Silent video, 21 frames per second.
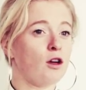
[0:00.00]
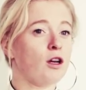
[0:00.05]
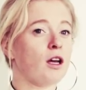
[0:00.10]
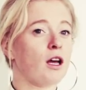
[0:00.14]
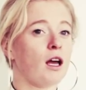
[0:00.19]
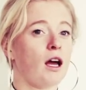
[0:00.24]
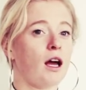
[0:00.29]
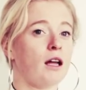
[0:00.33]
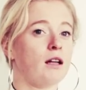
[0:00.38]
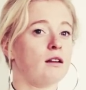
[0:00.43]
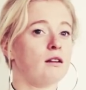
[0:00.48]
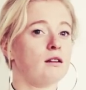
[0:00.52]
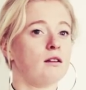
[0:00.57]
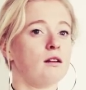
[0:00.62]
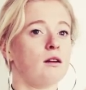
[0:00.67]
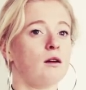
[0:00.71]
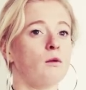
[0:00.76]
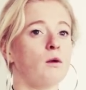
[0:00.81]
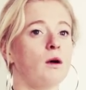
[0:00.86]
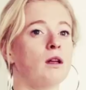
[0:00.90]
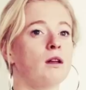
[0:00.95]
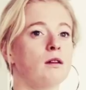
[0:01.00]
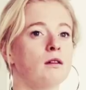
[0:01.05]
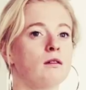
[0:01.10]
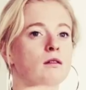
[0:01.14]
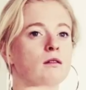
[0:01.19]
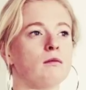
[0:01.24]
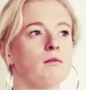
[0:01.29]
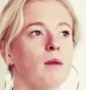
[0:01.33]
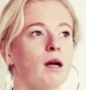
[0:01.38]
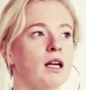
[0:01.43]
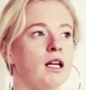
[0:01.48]
look at
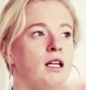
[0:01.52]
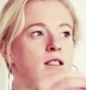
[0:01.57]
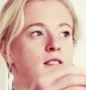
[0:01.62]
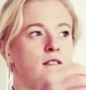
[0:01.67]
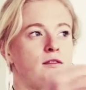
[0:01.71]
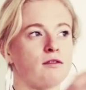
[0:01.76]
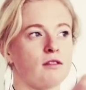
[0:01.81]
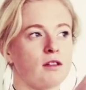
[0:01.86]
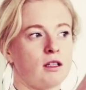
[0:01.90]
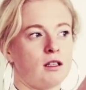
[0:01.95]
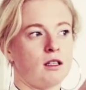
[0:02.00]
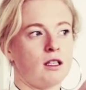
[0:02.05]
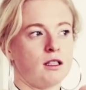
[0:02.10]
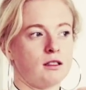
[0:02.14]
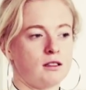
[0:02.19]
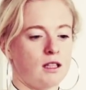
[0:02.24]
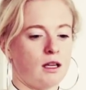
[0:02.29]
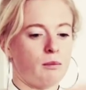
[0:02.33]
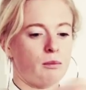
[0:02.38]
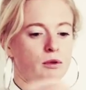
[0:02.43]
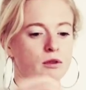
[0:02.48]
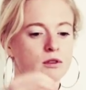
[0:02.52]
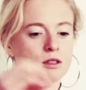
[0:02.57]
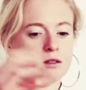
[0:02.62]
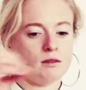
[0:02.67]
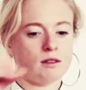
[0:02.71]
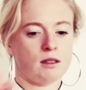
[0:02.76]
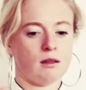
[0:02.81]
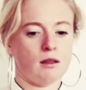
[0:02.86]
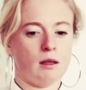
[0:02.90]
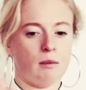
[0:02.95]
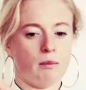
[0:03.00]
when many different examples
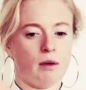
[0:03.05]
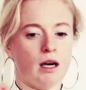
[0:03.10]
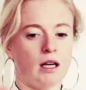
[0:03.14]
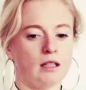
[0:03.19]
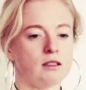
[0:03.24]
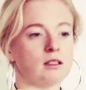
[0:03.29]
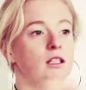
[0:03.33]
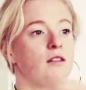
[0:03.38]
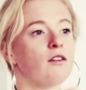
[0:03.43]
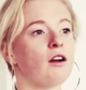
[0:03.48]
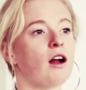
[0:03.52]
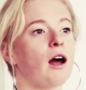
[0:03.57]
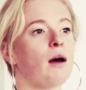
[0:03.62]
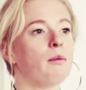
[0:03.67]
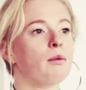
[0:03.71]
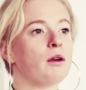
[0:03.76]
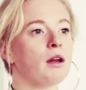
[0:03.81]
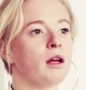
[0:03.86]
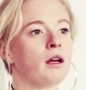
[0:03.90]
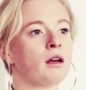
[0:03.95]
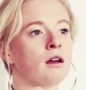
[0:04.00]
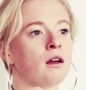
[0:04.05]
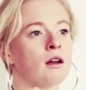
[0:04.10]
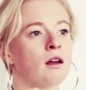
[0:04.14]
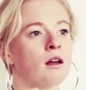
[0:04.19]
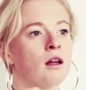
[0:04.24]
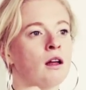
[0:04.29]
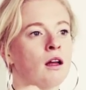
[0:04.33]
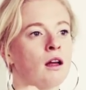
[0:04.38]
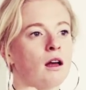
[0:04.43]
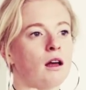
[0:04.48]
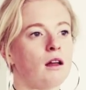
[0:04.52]
of something positive are happening
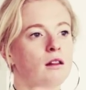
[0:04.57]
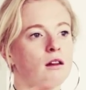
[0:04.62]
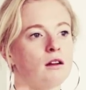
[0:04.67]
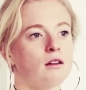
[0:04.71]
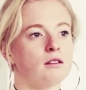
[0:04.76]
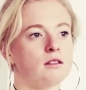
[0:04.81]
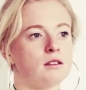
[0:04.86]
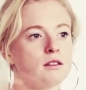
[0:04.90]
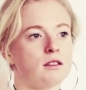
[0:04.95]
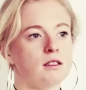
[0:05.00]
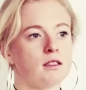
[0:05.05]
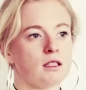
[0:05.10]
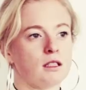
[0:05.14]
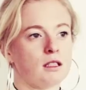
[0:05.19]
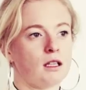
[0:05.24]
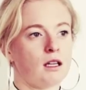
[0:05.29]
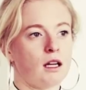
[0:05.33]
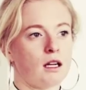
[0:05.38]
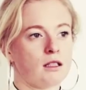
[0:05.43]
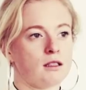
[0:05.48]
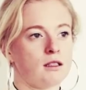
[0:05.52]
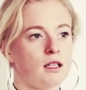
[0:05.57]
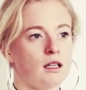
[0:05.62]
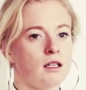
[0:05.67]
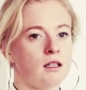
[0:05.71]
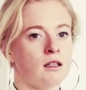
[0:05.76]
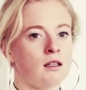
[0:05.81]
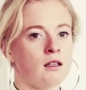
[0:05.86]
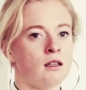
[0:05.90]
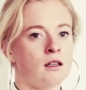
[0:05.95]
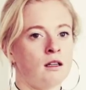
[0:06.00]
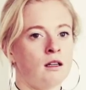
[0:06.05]
and they're
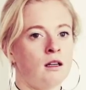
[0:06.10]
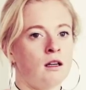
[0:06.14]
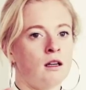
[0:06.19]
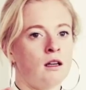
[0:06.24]
disconnected,